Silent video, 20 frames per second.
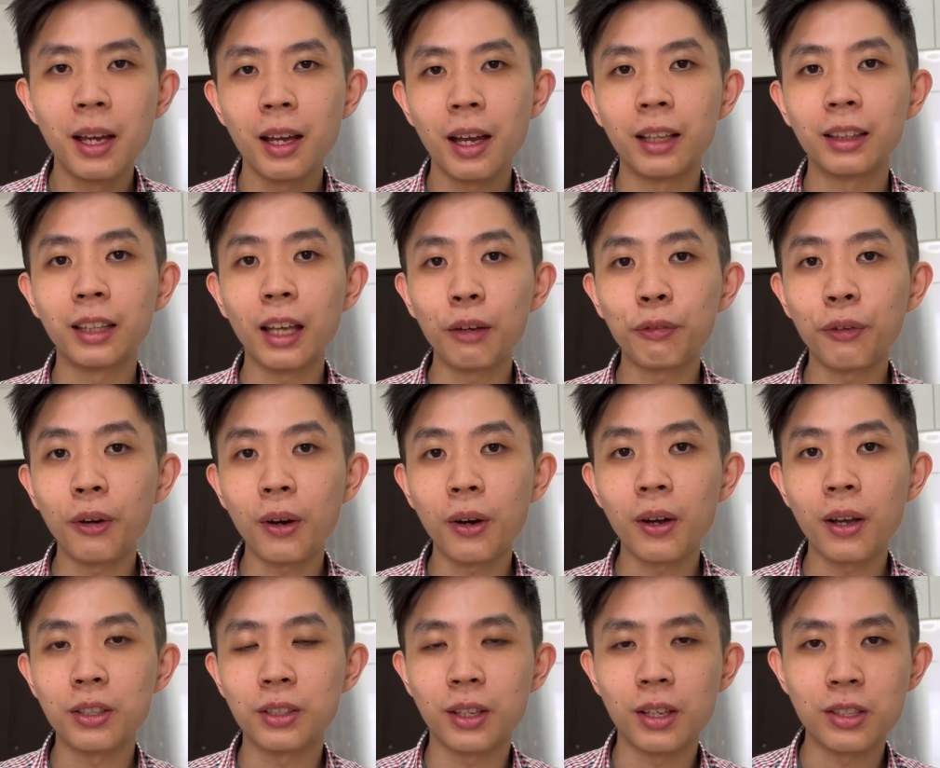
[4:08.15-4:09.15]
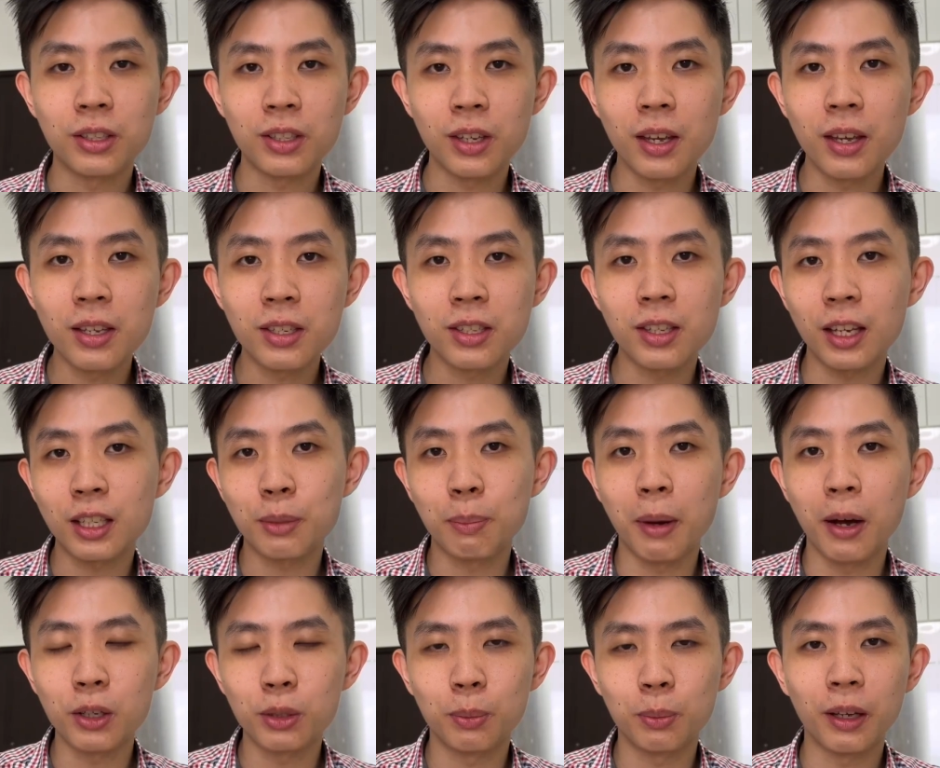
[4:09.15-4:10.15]
and therefore, as you can see, 6
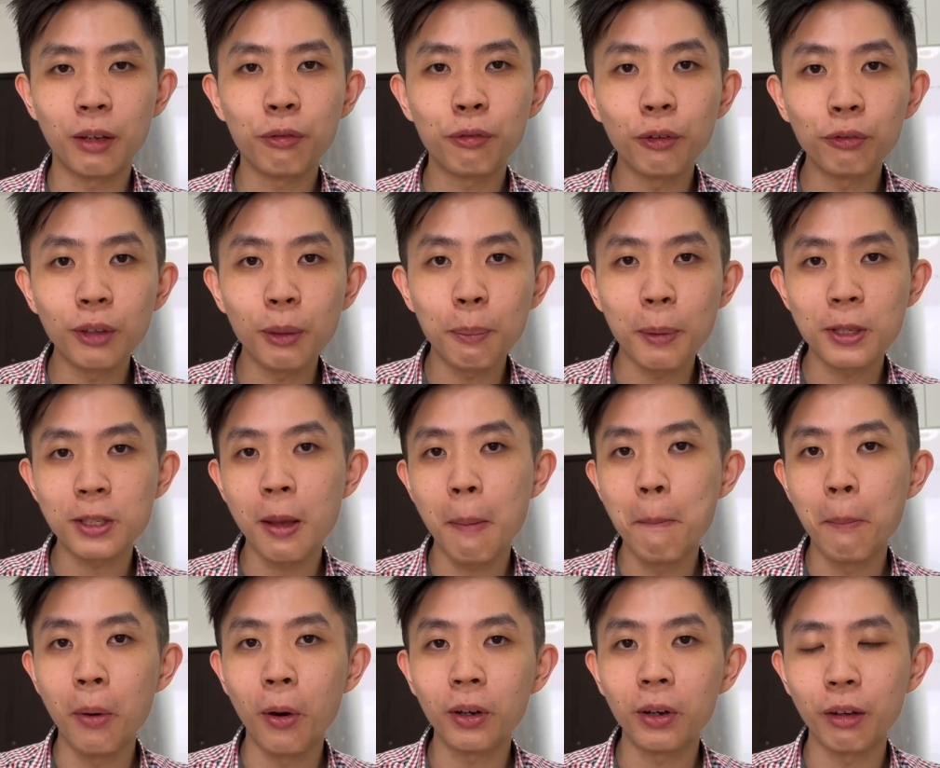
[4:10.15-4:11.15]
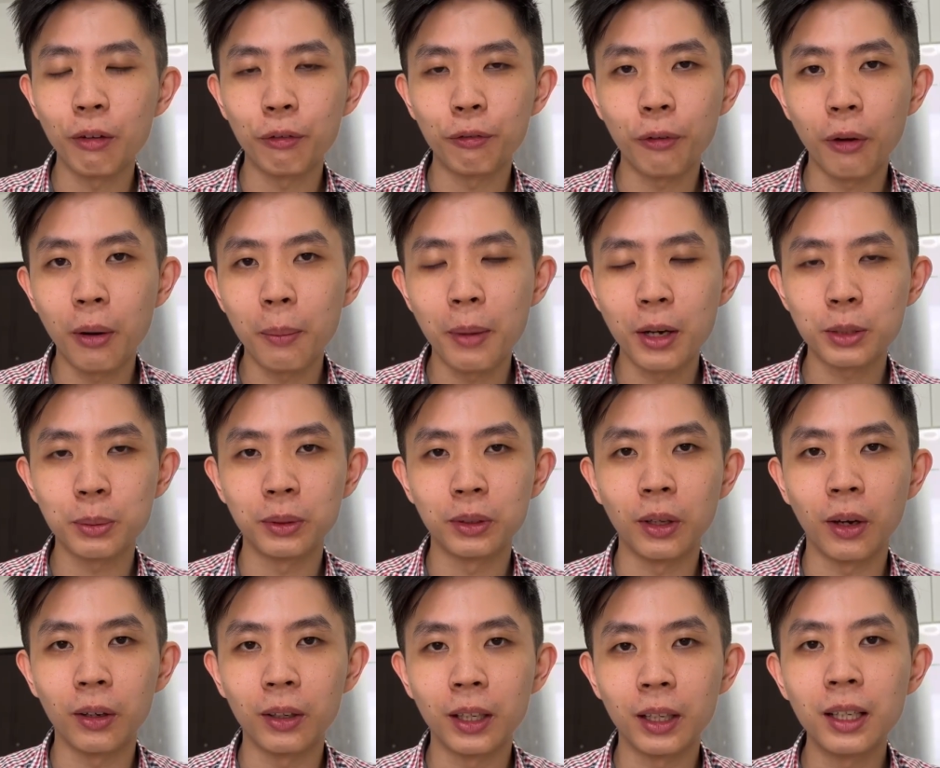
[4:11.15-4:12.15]
miles being 50% more than 4 miles per
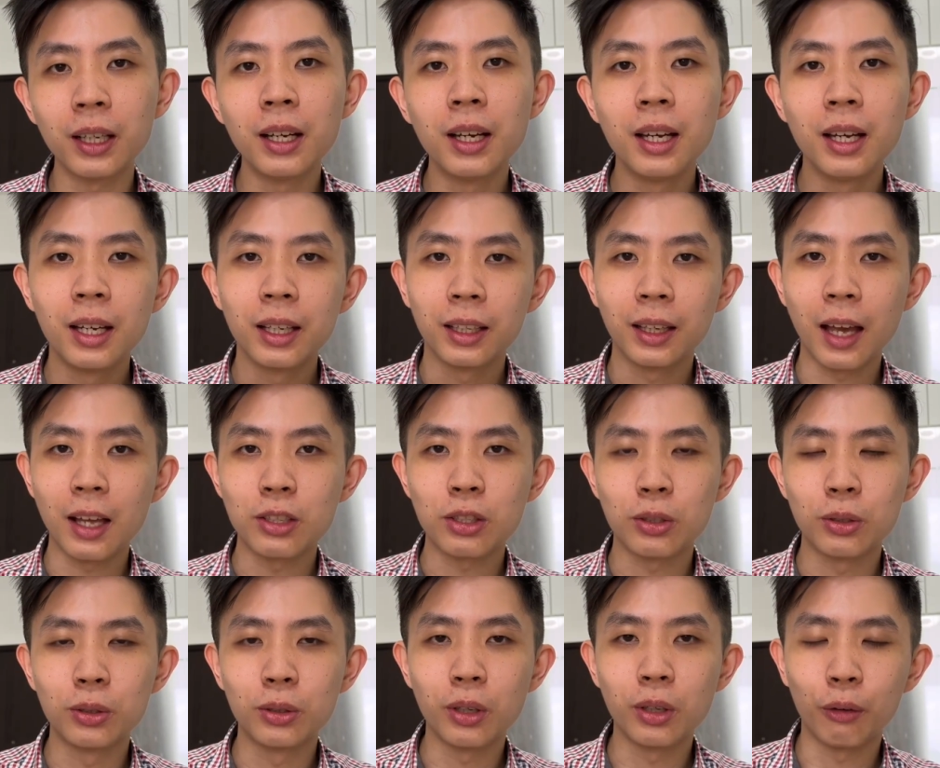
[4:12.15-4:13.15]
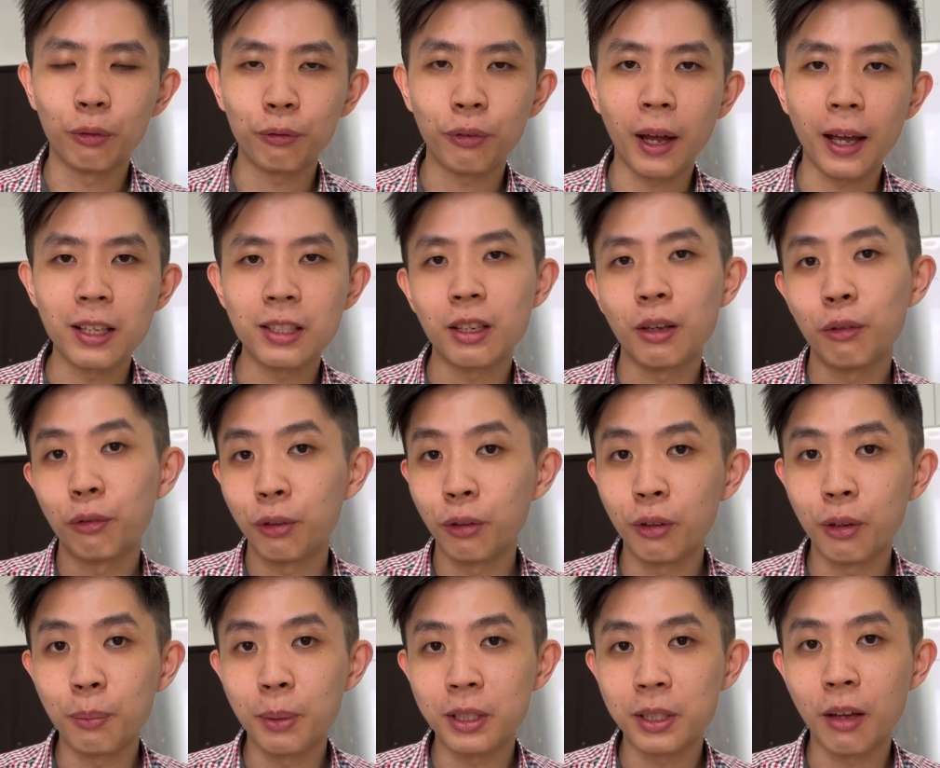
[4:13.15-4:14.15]
dollar gets you your flights
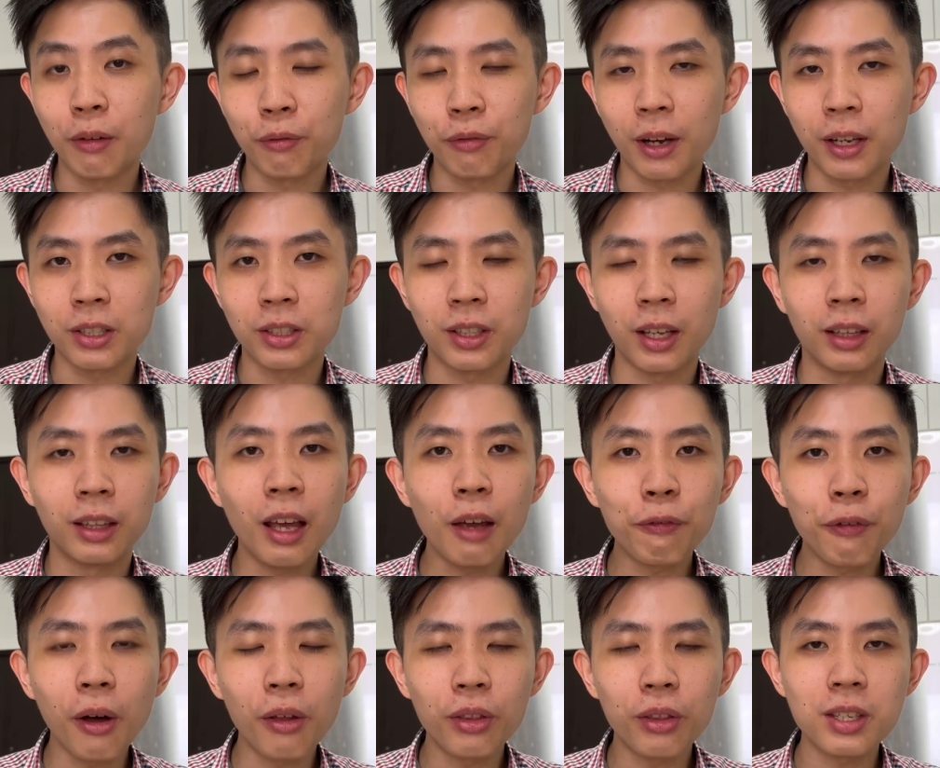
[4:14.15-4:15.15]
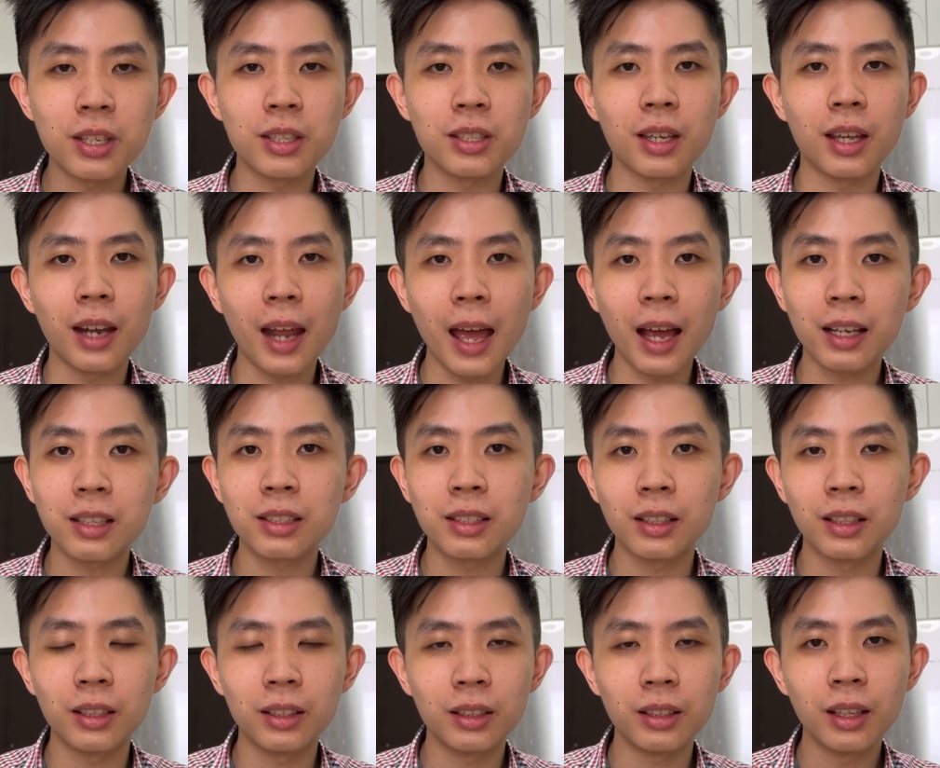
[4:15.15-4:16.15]
50% faster, and therefore this is an
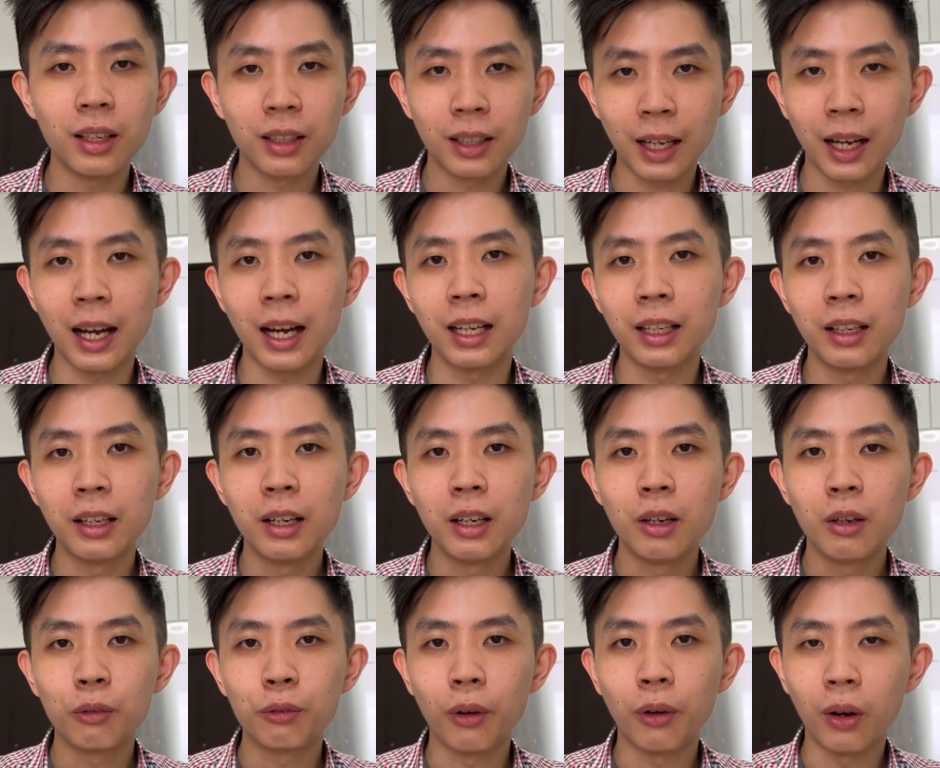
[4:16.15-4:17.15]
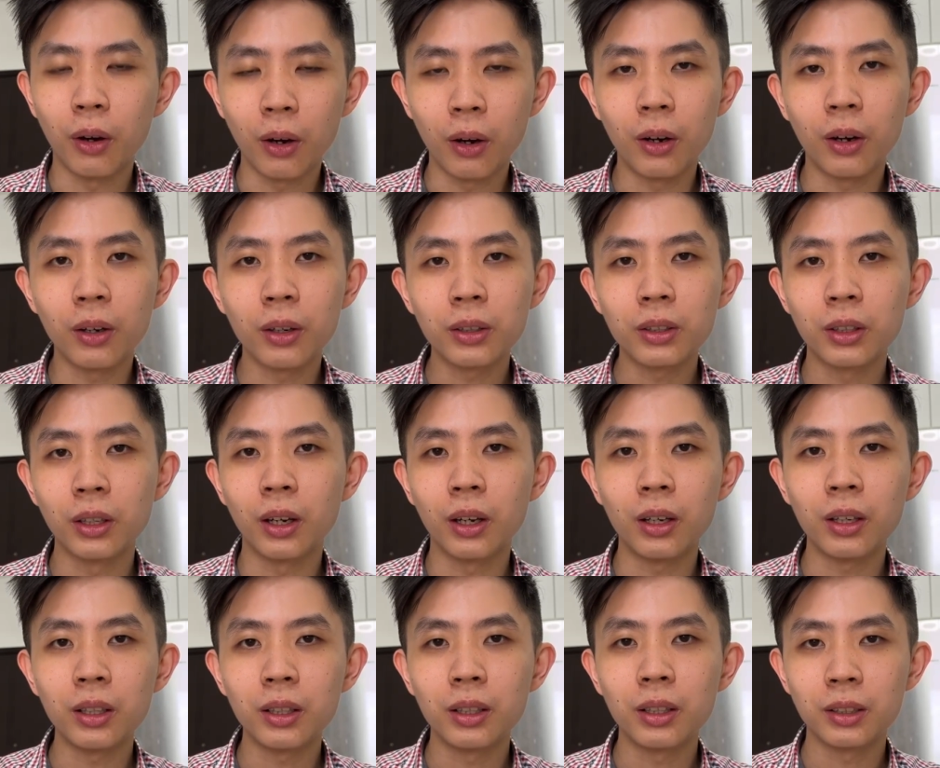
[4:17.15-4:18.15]
excellent card for all
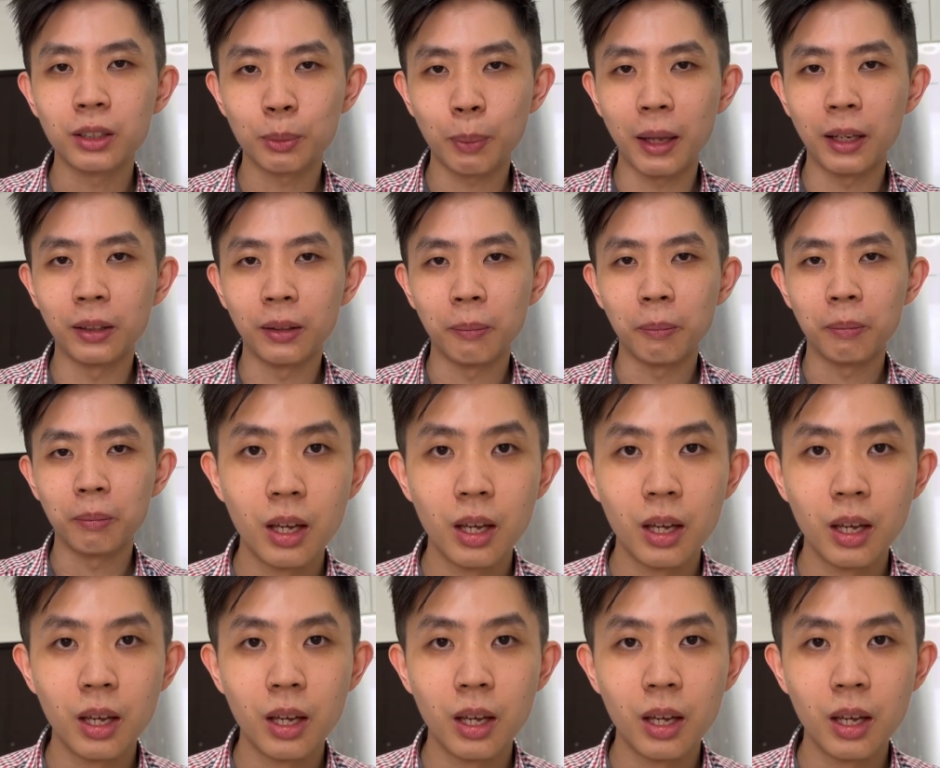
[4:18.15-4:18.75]
your spend.